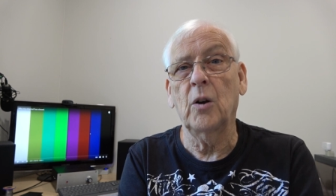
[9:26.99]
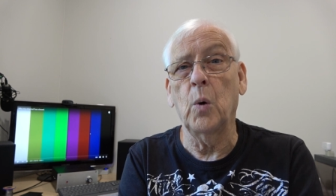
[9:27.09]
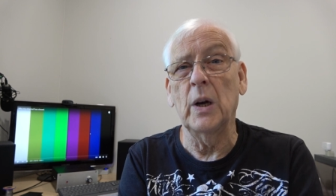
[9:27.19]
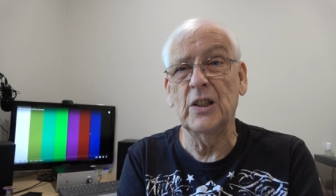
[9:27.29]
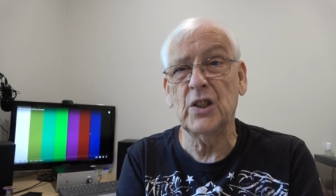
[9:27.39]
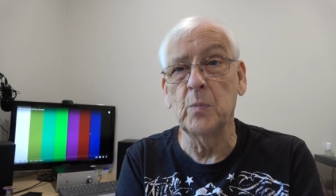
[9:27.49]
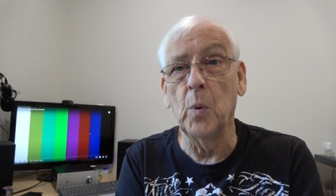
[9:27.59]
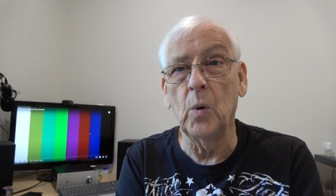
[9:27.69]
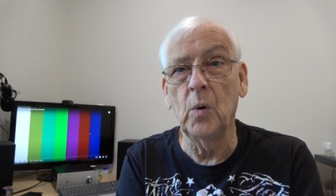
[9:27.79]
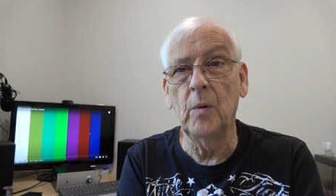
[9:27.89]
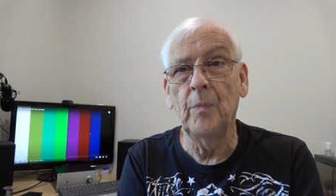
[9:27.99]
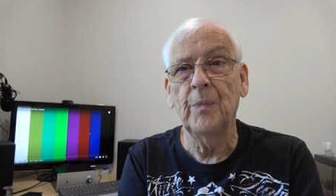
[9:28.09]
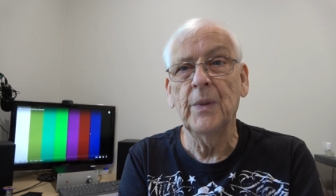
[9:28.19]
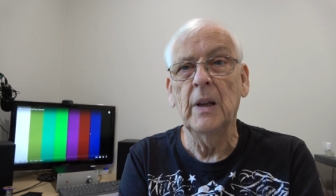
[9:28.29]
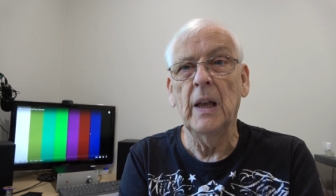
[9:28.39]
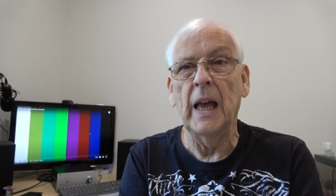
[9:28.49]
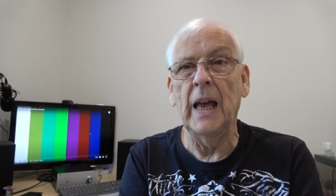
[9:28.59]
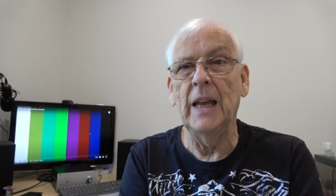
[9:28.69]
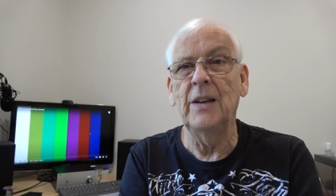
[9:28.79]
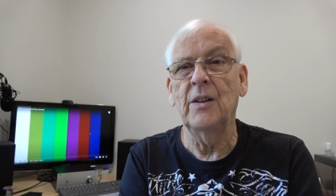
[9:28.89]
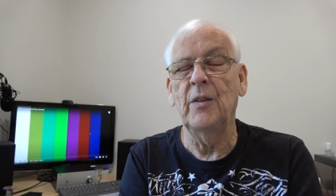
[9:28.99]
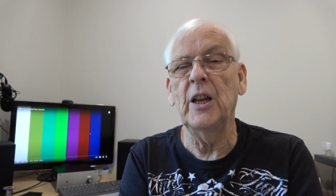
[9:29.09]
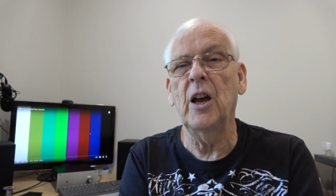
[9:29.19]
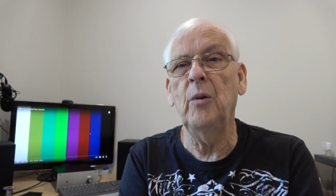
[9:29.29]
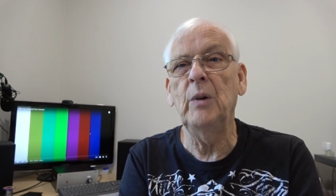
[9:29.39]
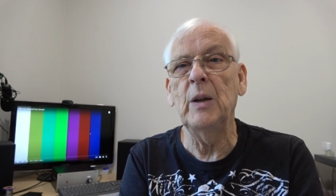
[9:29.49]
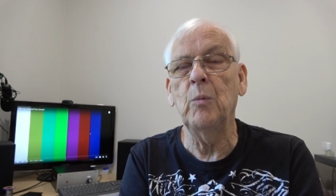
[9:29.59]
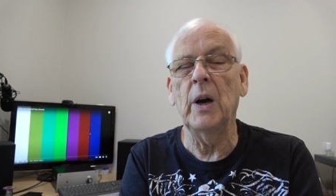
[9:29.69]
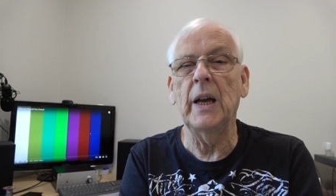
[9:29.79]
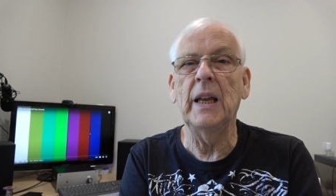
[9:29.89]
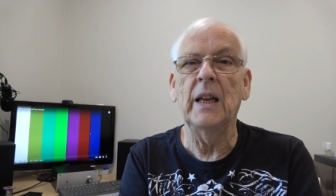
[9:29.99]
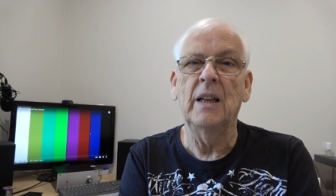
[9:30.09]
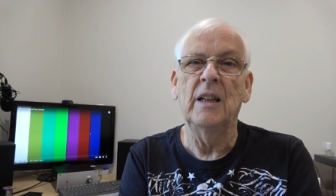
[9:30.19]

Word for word: quite small and the only way